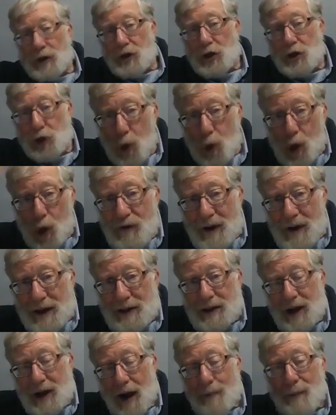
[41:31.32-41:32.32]

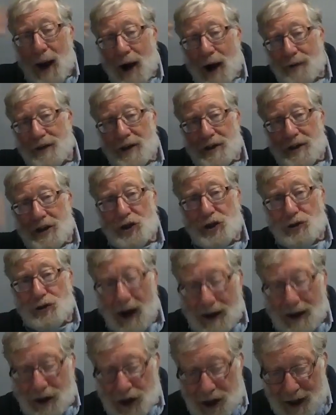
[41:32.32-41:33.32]
stories about the
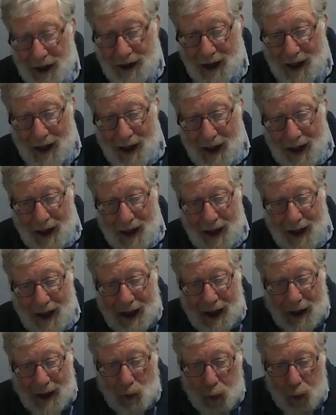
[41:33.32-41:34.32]
destruction.
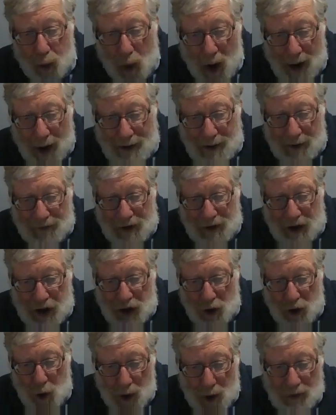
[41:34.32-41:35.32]
And one of the
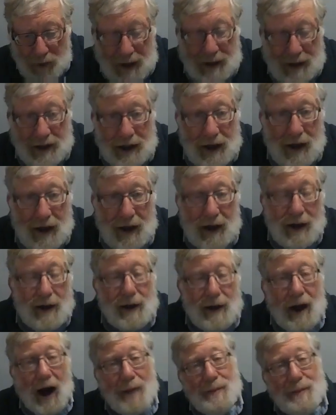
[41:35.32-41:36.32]
stories
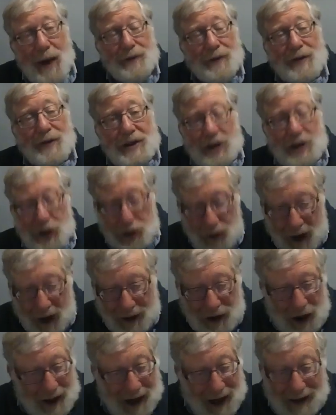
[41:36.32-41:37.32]
about the
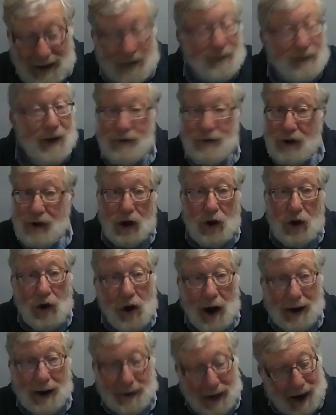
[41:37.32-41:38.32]
destruction, and it's very
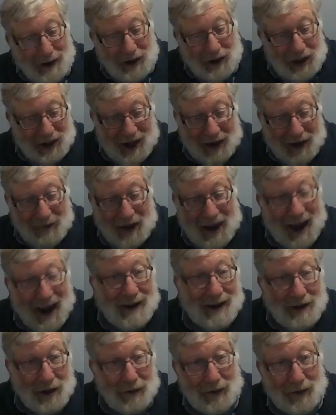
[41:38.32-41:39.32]
long. I just have the
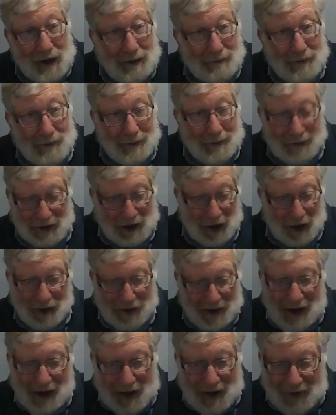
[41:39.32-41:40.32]
end of it.
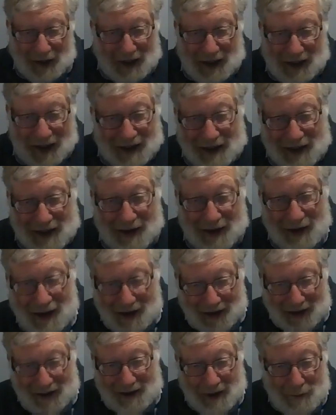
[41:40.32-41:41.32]
So
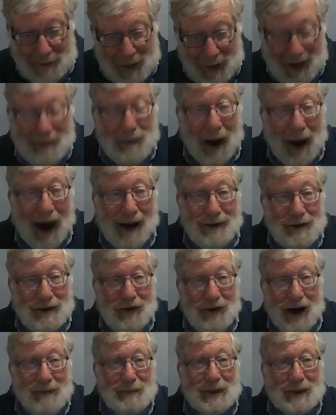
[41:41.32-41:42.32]
it's a big
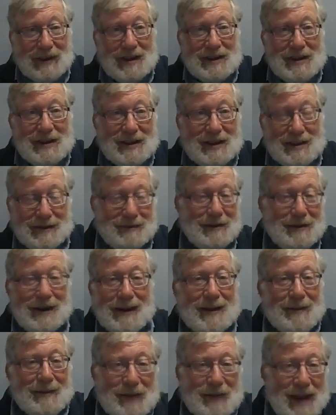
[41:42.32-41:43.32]
paragraph, but this is
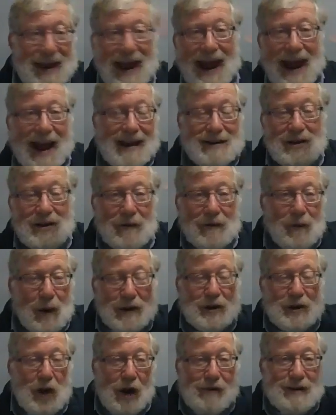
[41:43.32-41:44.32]
the end of
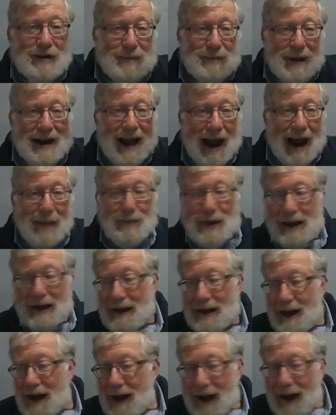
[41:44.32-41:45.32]
what's already been
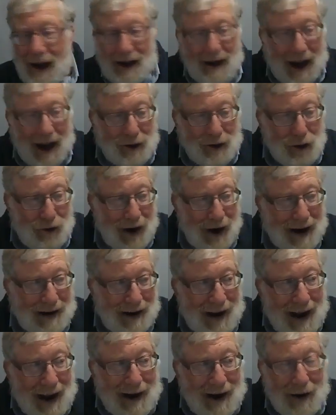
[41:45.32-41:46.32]
happening at great
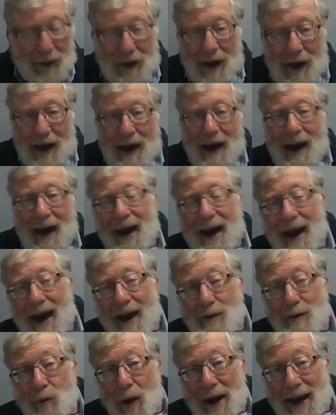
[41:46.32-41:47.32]
length.
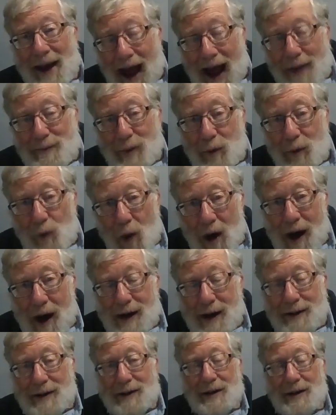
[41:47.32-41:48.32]
And what happened
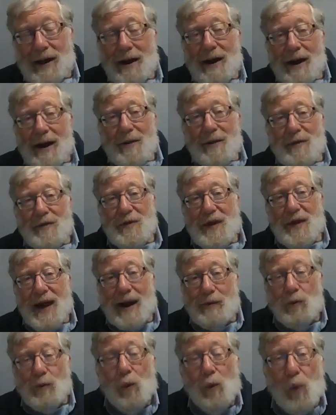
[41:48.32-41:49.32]
was
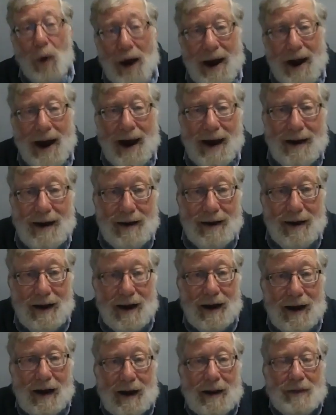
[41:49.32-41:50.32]
that
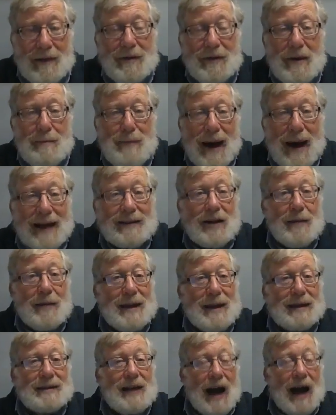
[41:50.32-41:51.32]
when the Beit
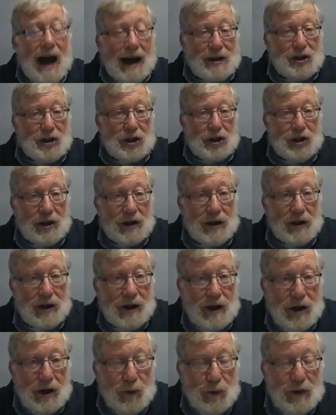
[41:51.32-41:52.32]
HaMikdash
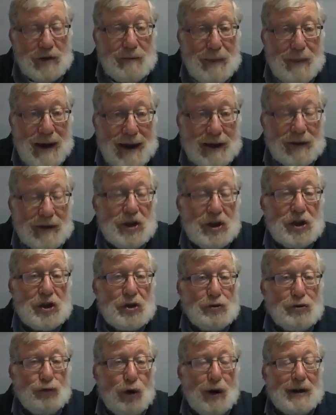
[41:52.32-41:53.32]
was being
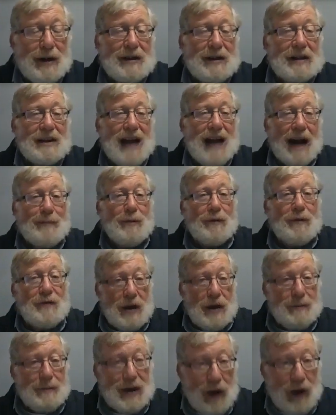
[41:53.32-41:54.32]
destroyed in the time of
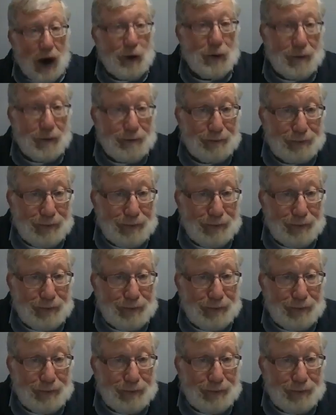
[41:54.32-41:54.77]
Yirmiyahu,